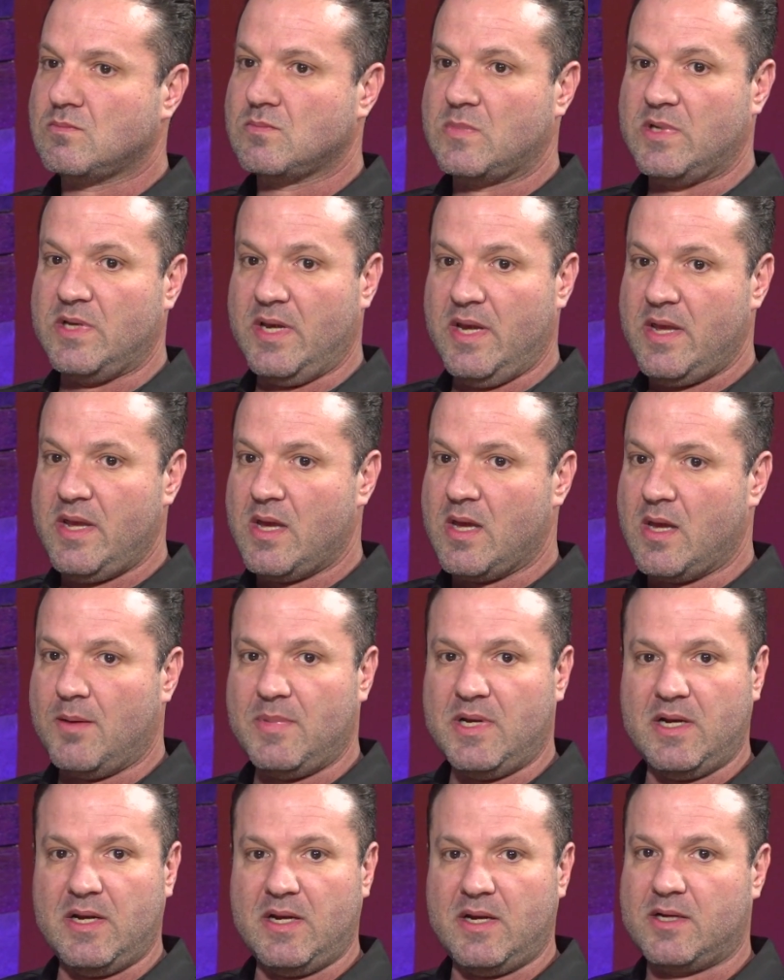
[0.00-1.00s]
Yeah, I
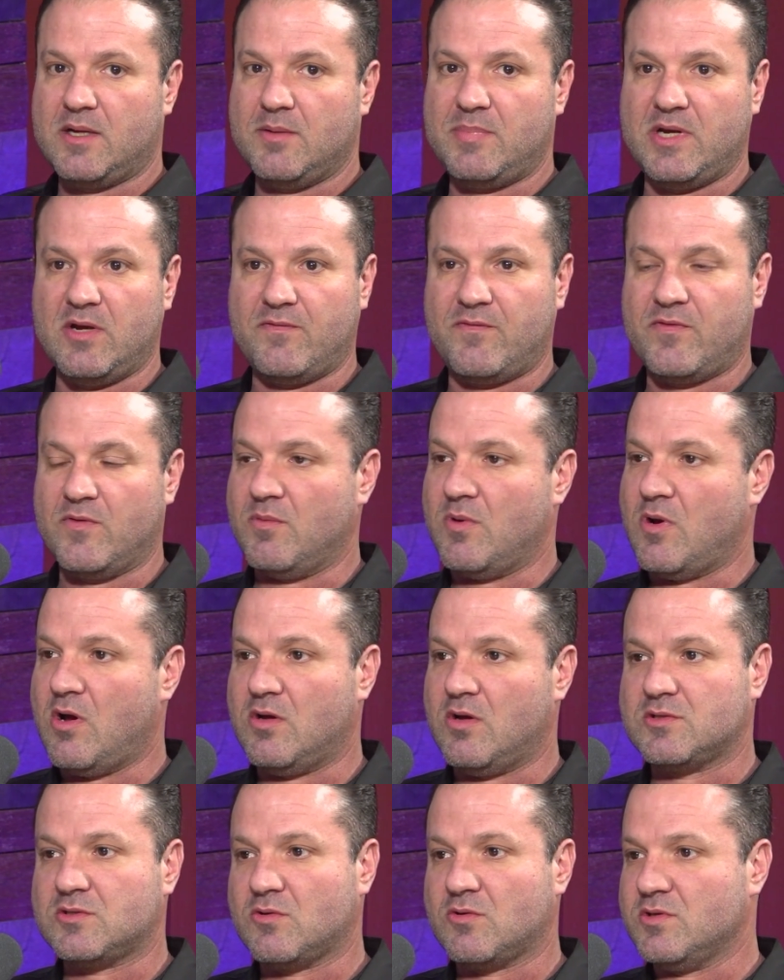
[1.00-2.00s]
mean it could be for all
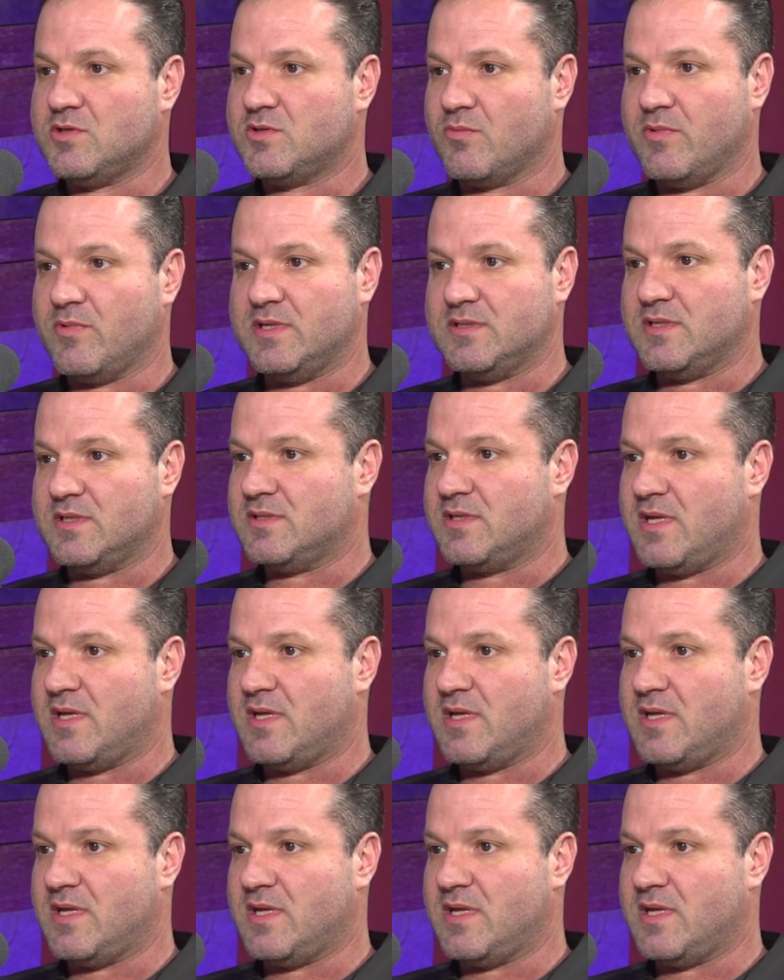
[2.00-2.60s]
sorts of reasons.